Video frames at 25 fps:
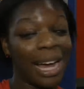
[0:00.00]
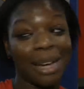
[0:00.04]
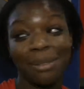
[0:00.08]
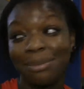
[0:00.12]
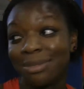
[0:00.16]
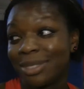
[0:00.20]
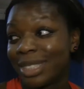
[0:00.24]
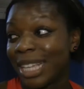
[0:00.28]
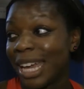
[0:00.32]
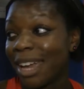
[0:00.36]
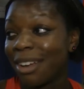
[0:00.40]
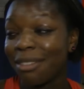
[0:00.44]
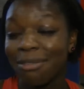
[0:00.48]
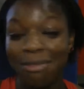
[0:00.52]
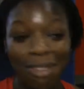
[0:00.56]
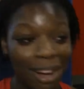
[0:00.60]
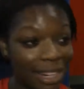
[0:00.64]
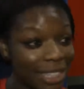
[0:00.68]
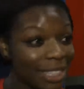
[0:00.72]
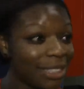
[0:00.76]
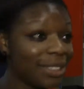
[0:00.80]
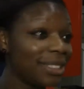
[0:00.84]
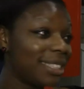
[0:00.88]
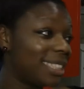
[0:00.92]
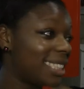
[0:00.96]
I'm there
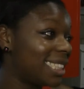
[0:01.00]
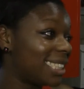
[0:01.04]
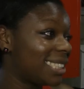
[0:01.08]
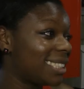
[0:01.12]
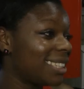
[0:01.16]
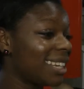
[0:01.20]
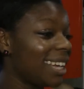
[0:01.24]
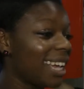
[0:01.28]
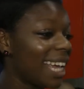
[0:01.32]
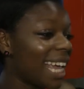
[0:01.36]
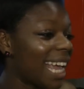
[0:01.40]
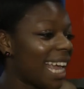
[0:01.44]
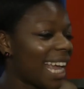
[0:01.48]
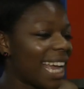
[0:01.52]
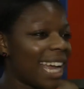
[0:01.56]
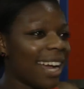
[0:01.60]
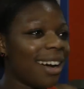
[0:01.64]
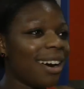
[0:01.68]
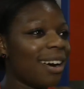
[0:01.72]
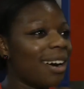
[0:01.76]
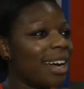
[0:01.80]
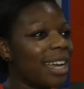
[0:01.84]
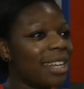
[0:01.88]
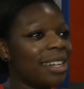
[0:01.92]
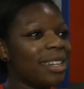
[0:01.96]
running, just,
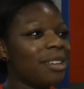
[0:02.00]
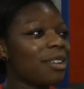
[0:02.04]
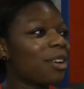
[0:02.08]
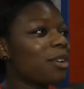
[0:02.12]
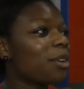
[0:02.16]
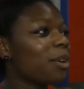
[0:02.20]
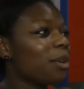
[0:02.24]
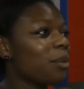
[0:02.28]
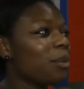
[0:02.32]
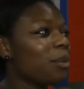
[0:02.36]
and the